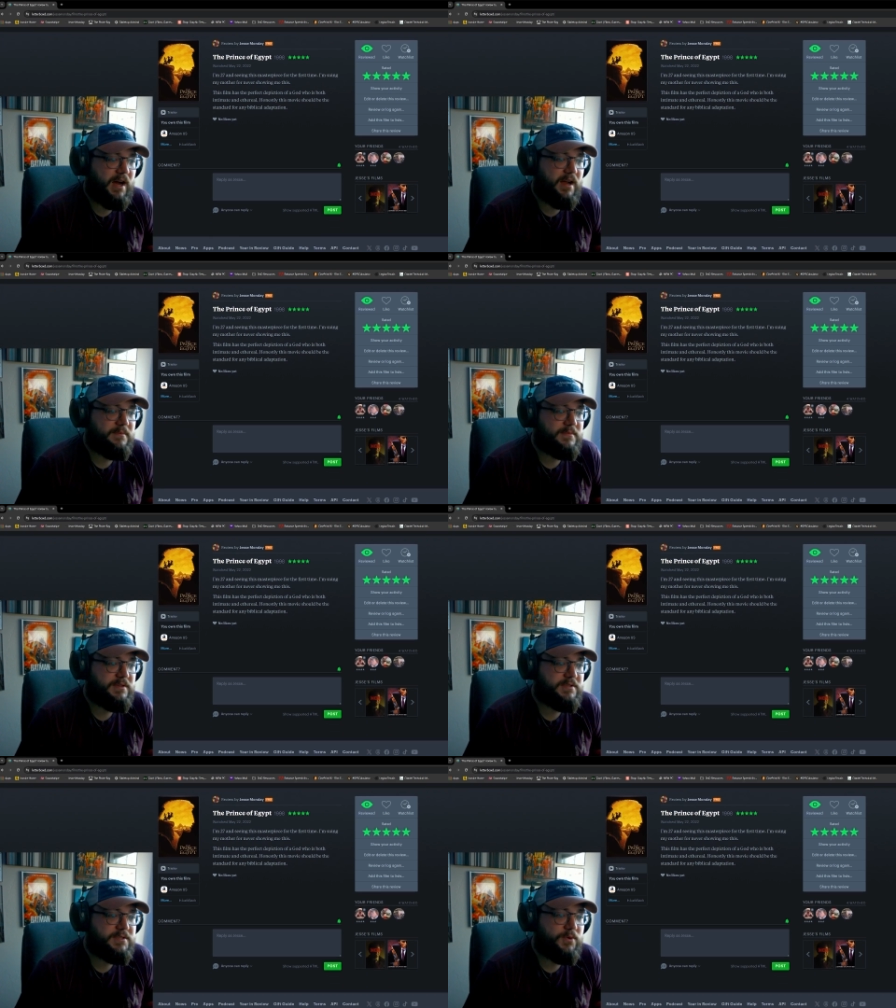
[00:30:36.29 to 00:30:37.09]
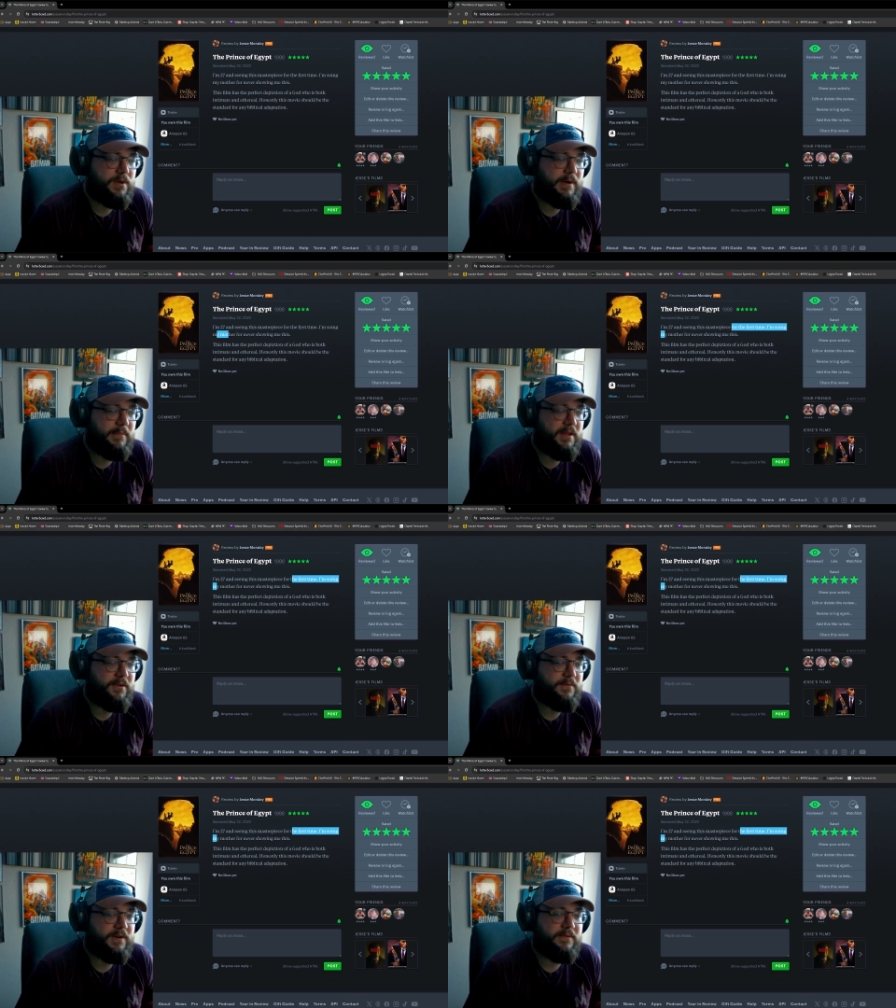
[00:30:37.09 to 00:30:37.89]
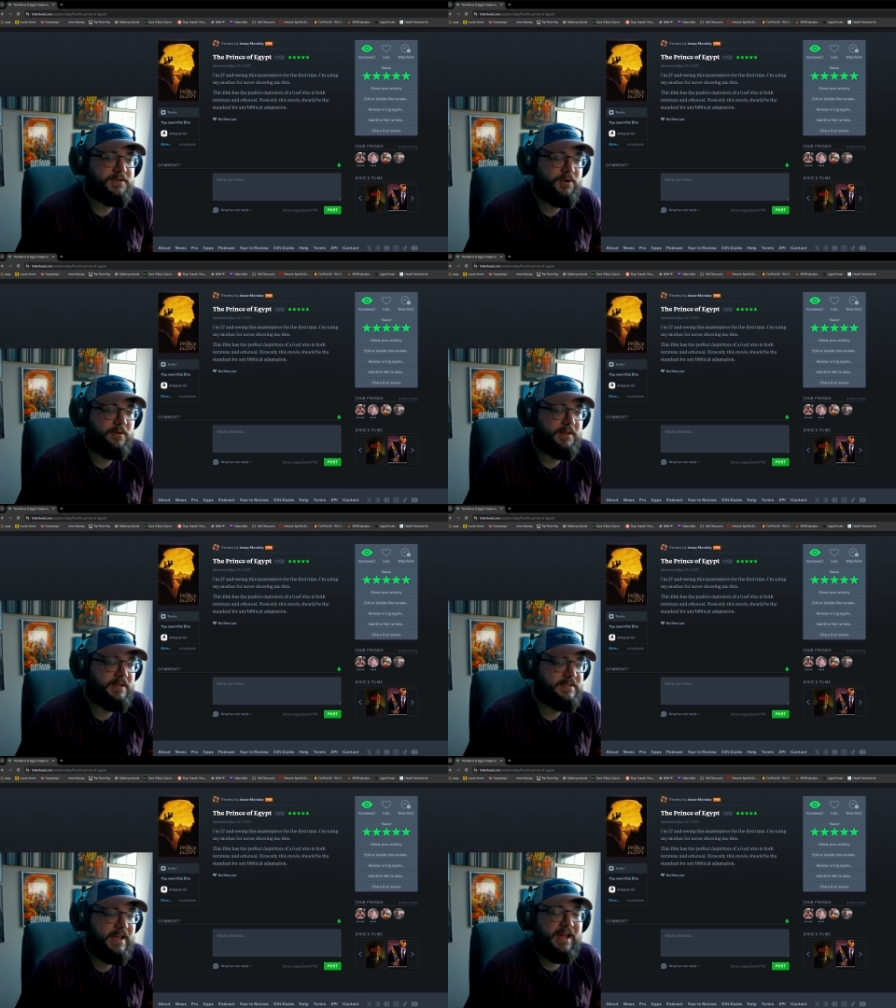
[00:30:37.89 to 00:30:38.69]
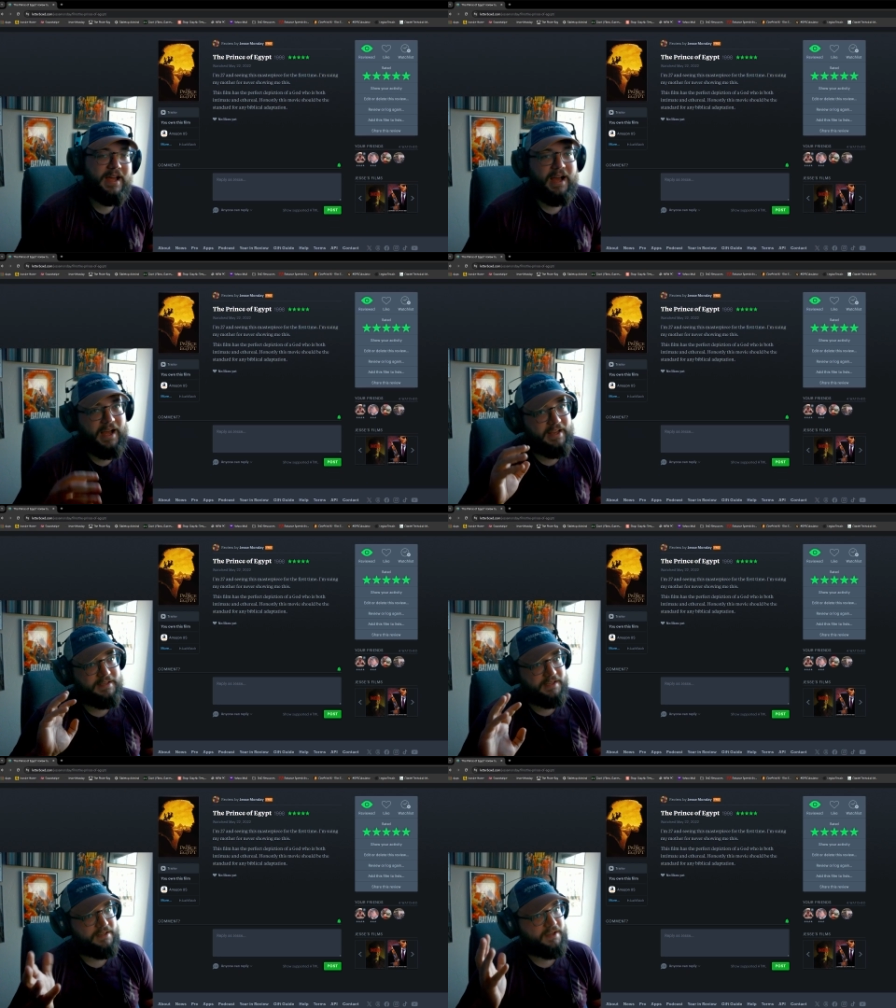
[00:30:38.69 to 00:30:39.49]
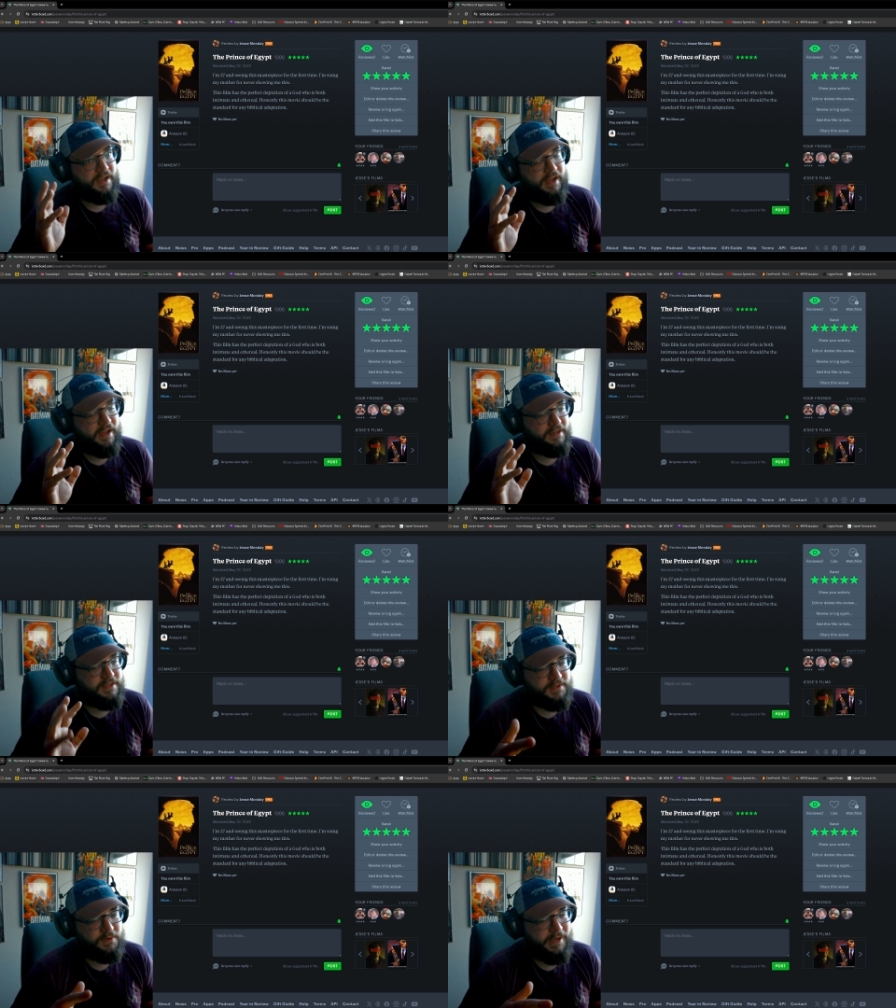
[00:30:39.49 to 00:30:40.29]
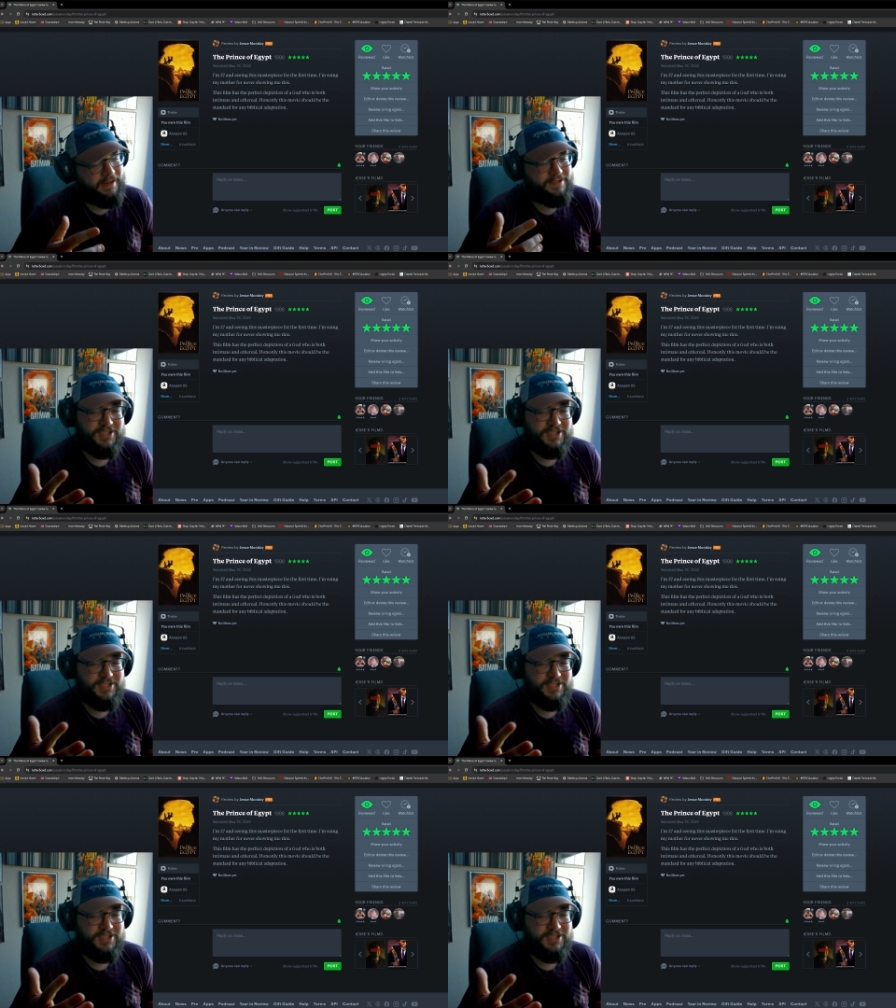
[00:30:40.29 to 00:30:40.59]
I'm suing my mother for never showing me this. I did talk to her about it.